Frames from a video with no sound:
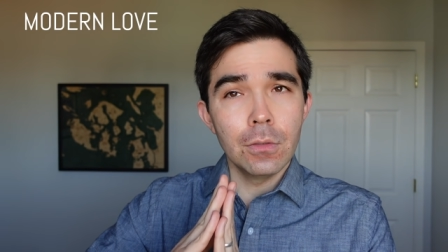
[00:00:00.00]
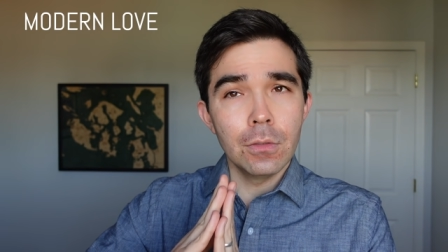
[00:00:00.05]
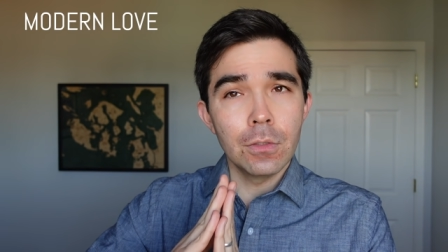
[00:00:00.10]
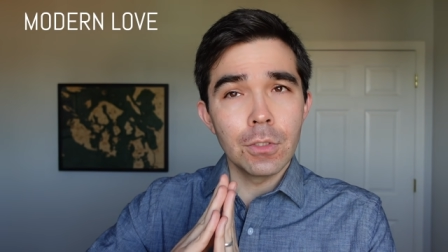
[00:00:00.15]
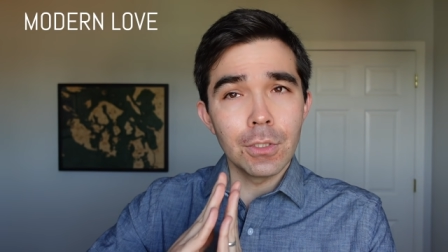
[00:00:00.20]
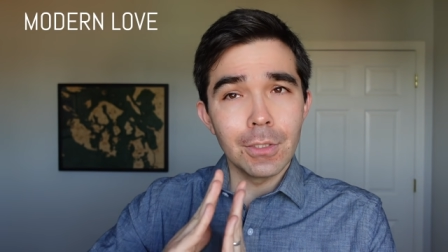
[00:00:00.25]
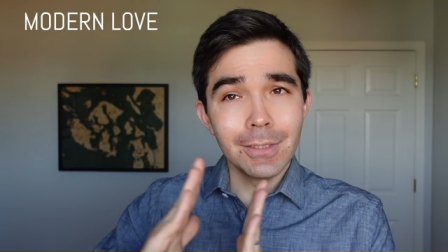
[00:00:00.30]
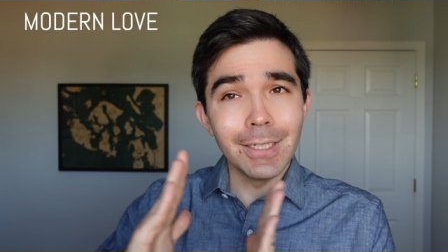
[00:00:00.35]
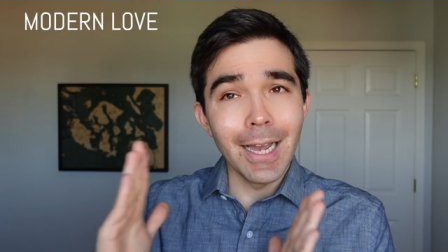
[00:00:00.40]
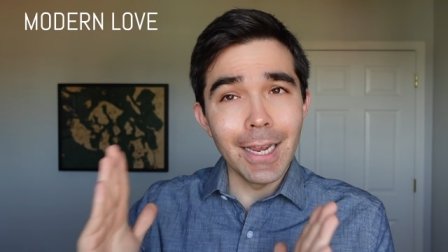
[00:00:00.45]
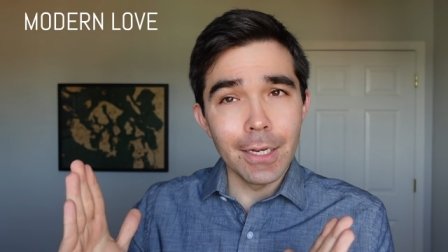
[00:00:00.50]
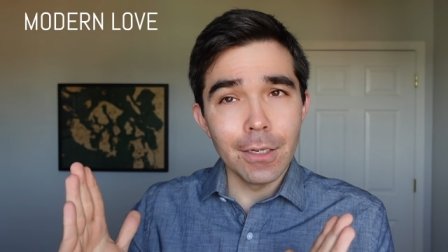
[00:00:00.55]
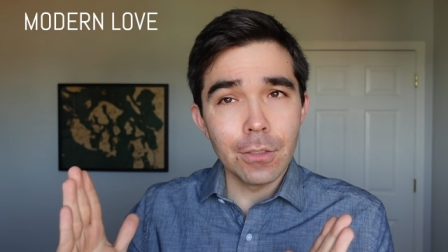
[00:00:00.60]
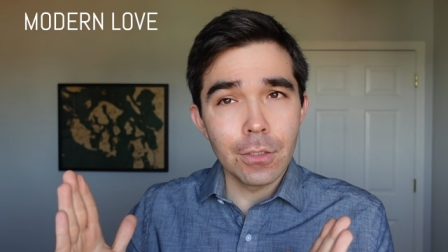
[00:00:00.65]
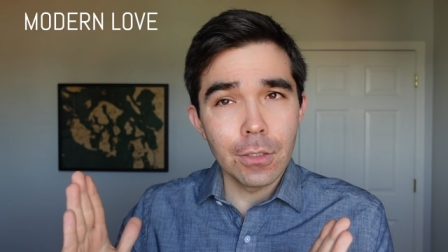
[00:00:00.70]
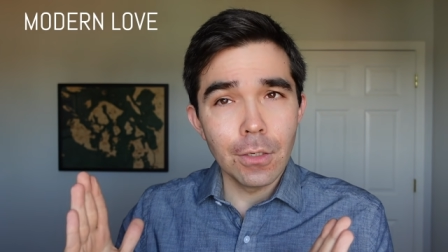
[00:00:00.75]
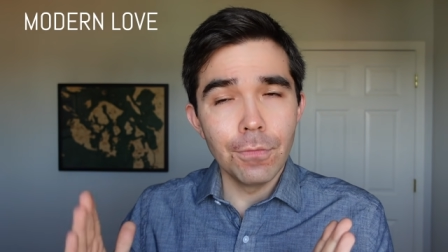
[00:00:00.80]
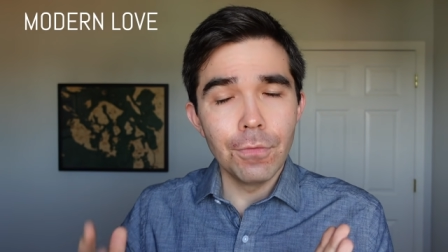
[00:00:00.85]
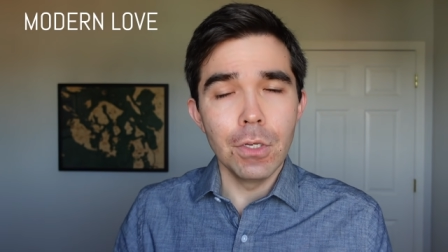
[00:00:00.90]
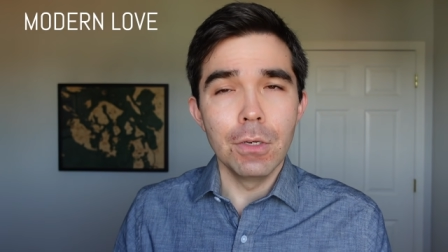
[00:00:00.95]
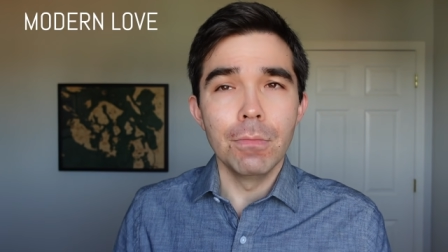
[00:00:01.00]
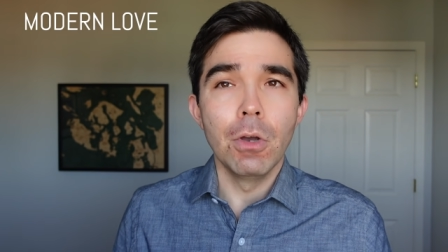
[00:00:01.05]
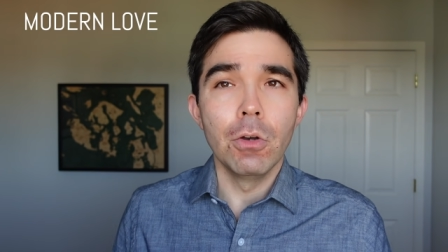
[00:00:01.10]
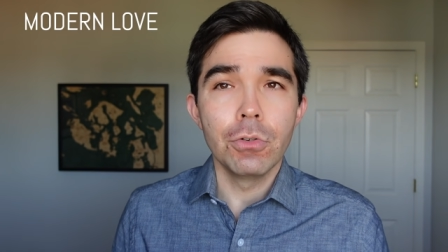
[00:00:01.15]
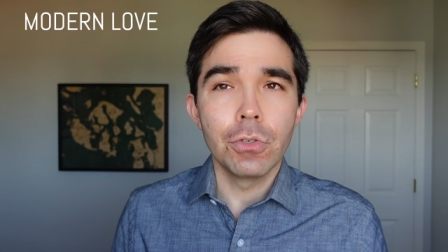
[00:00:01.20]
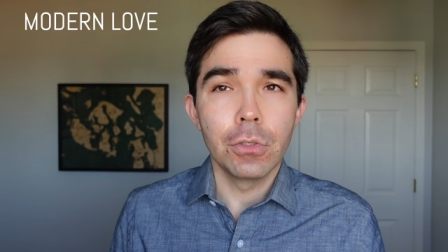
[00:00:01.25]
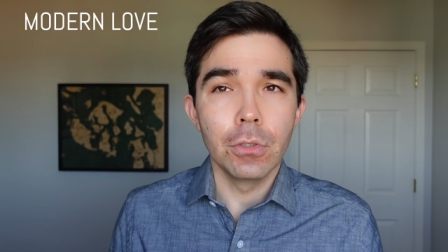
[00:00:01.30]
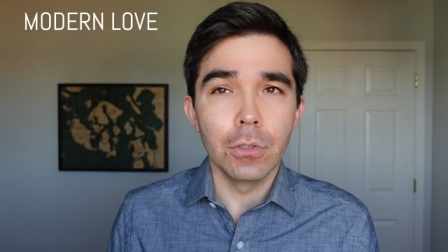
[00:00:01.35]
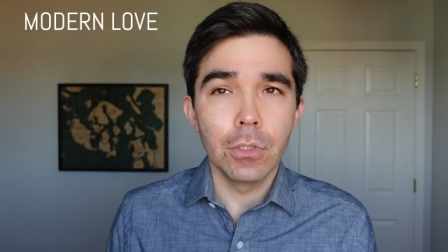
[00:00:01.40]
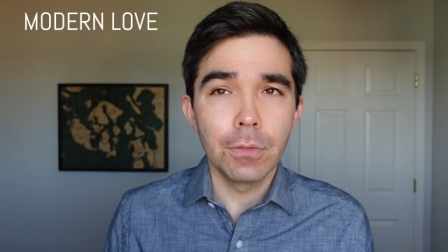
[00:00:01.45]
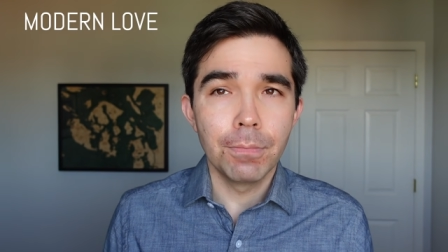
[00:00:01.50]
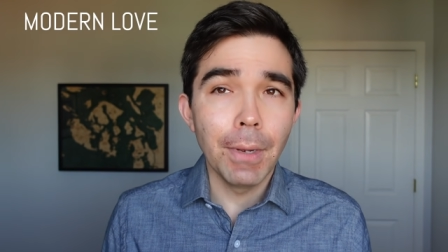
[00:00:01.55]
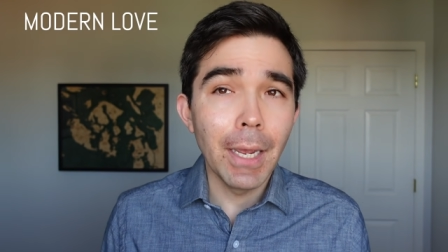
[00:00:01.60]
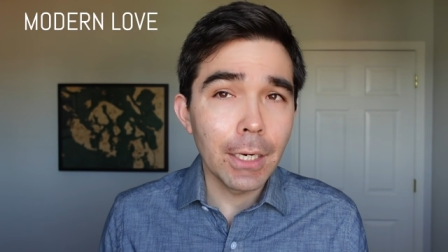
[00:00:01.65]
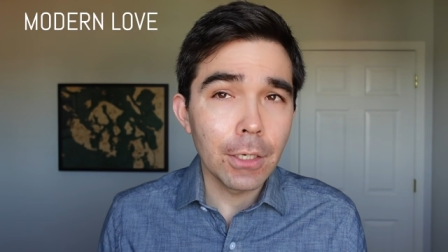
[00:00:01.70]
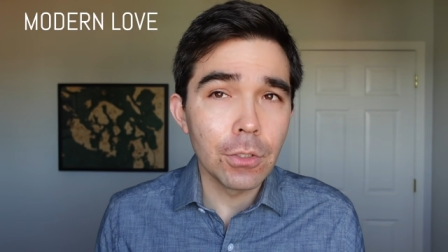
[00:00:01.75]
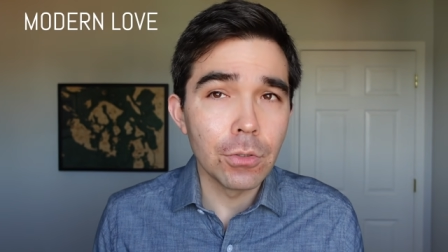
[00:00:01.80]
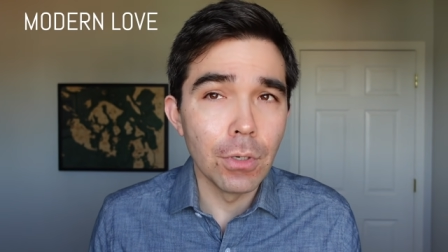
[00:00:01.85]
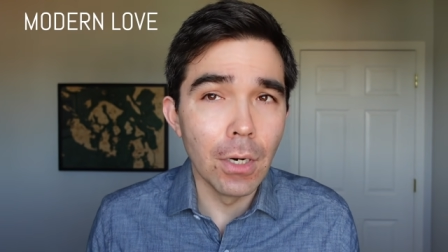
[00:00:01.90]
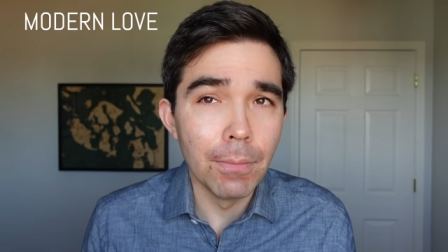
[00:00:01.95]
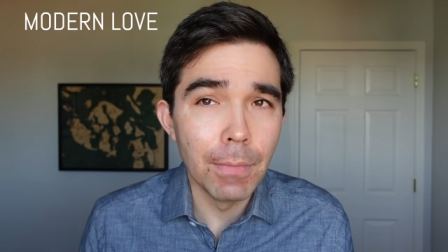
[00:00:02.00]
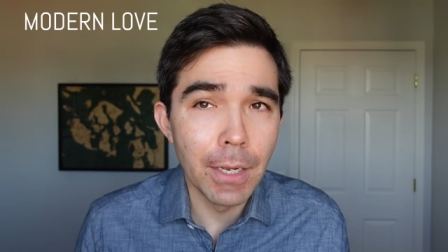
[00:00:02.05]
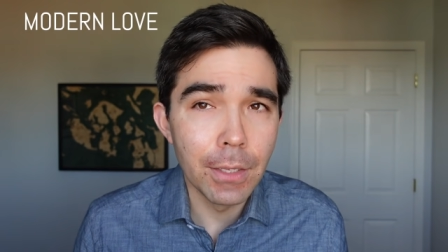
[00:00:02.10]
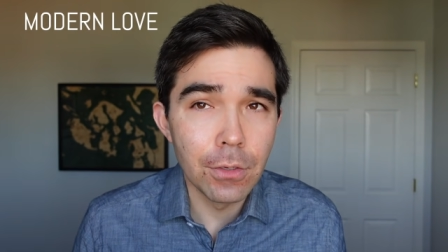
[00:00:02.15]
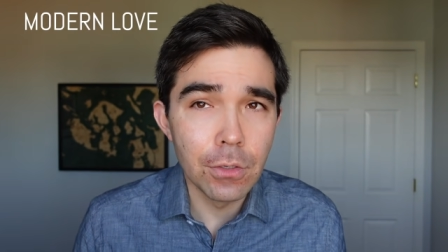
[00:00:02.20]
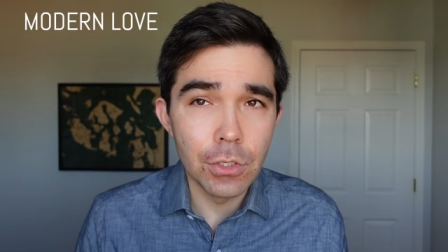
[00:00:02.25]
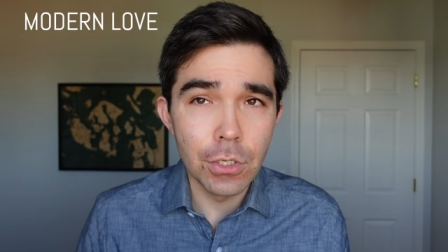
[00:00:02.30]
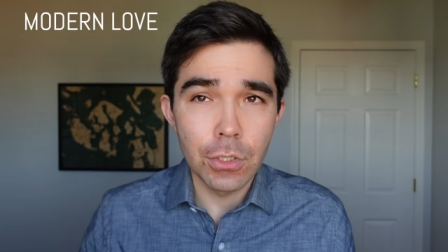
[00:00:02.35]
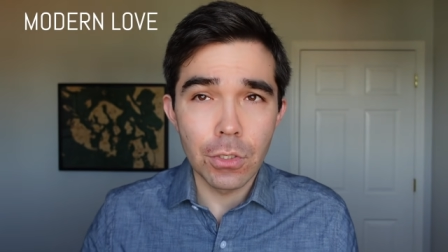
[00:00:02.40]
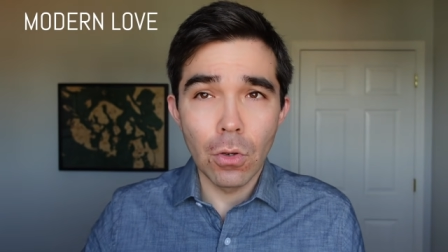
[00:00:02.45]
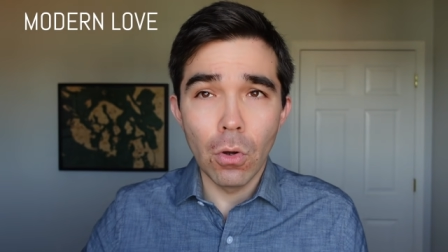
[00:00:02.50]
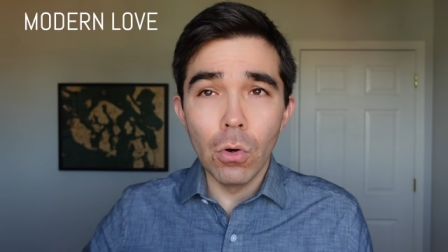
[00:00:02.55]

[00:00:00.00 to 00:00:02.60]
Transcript: slice of the emotional spectrum and they're just